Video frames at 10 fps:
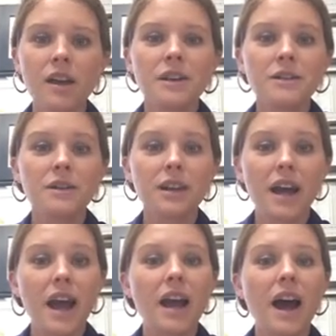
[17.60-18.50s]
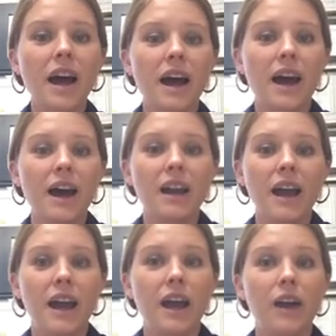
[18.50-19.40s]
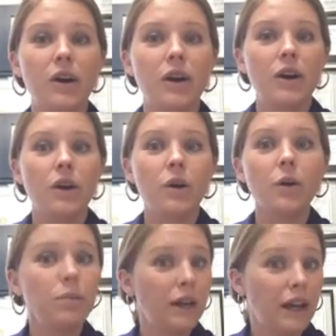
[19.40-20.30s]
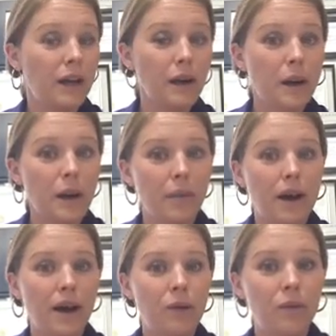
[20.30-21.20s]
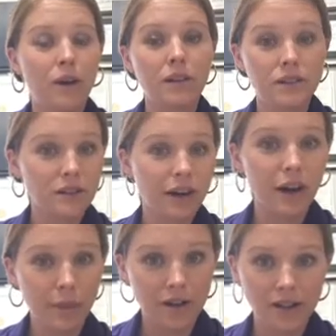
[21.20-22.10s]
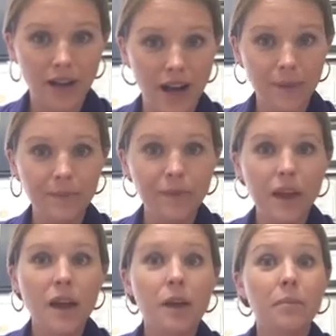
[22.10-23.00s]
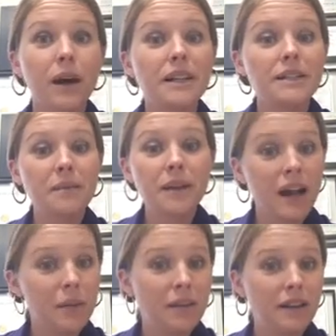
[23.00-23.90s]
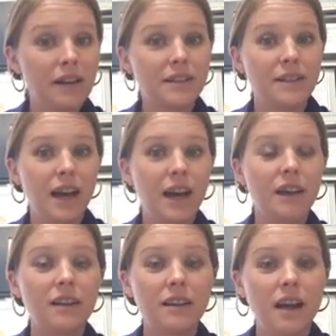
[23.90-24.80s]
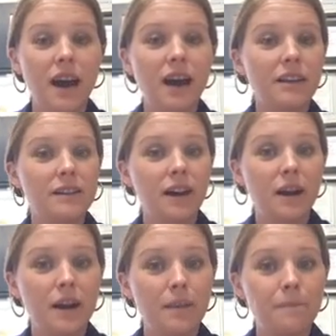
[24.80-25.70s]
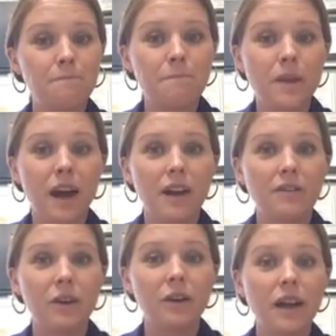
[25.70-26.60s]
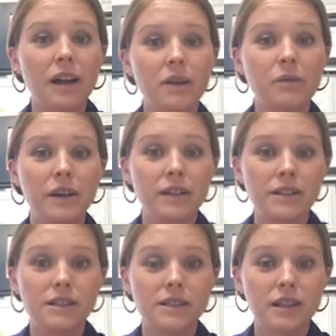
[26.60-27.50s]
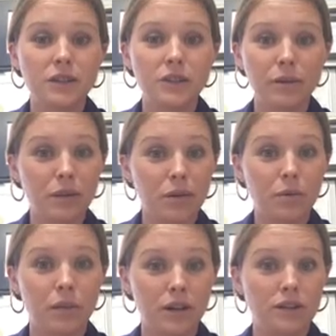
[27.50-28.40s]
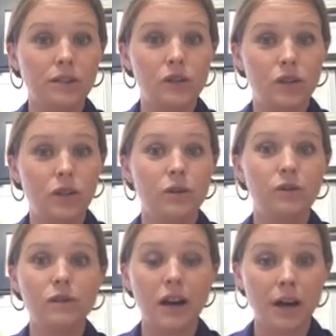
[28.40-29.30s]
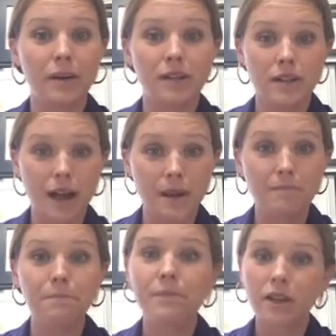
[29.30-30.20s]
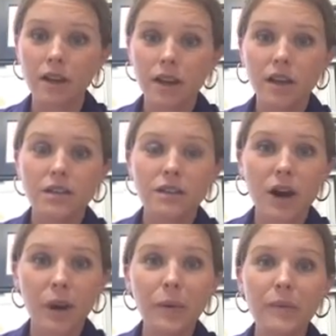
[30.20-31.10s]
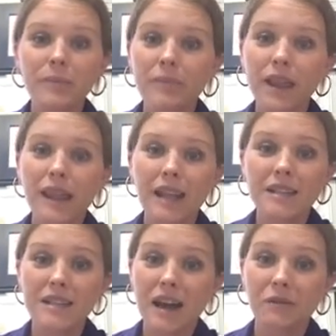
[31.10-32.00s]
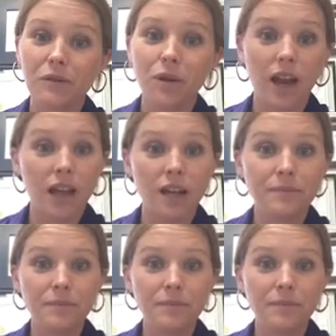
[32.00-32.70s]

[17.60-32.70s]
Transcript: So today I had a whole plan about what I was going to talk about today, but something happened last night that I felt like was extremely important to talk about today. So let's dive right in.